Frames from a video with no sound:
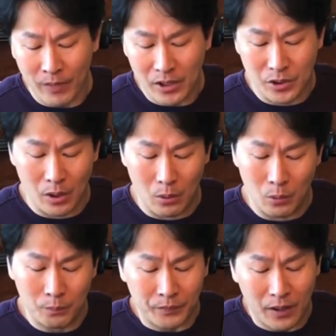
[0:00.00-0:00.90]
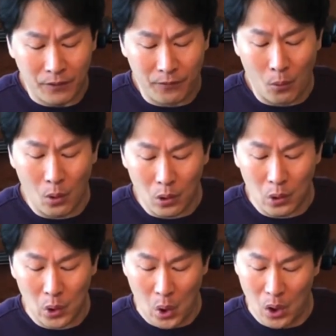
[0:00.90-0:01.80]
so for
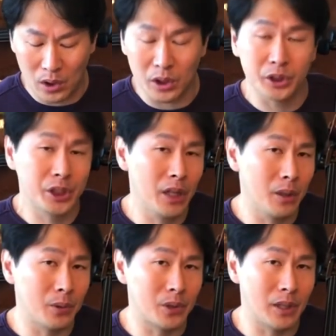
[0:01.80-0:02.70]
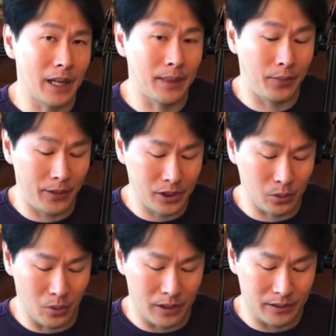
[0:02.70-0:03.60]
longer cellos like this
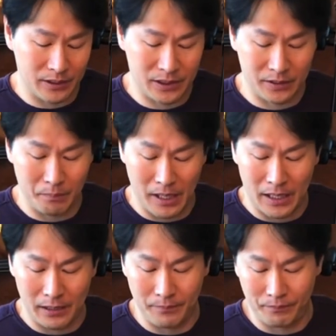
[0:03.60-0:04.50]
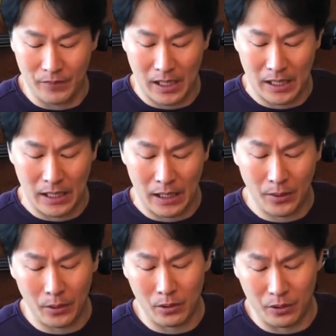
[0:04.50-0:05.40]
one, this is my
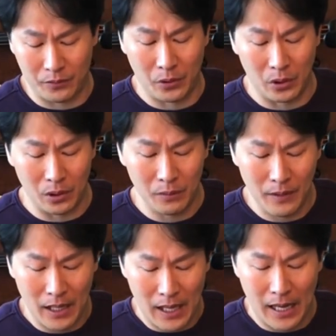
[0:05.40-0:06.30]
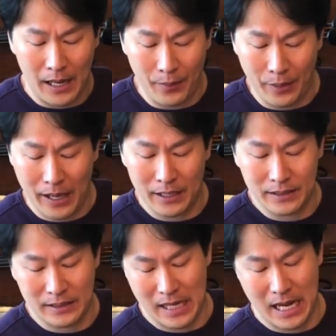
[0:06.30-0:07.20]
other Goffriller, that
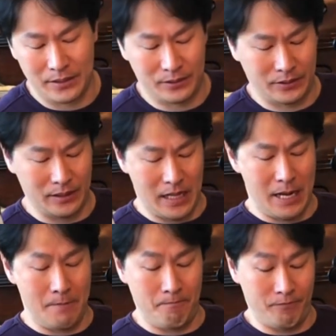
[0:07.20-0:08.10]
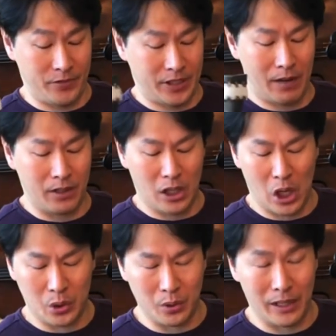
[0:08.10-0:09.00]
is at
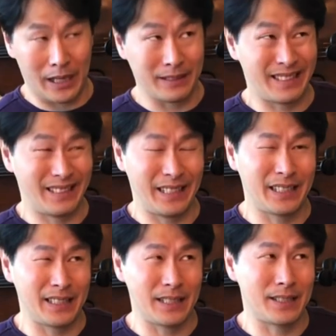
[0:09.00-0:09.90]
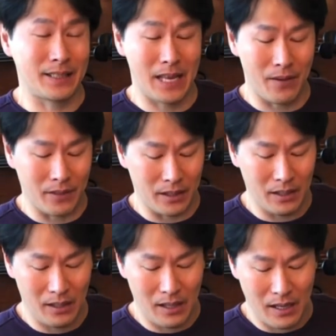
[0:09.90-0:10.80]

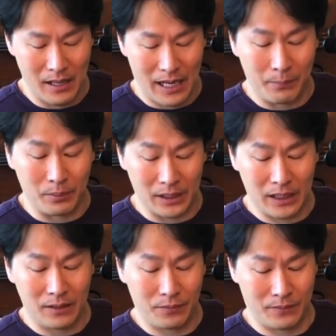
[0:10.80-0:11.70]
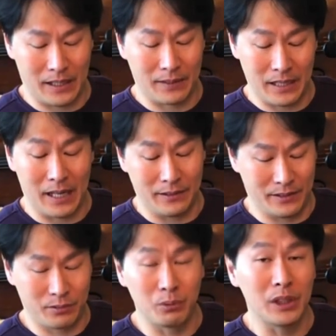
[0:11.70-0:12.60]
767, I believe. Yeah,
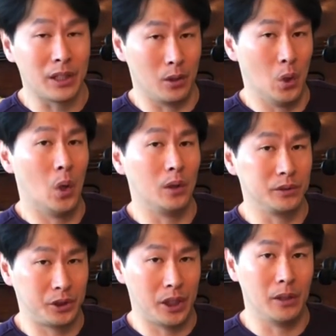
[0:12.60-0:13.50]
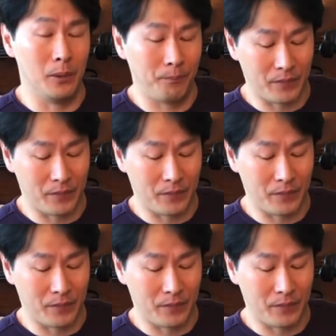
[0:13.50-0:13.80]
it's really a long cello.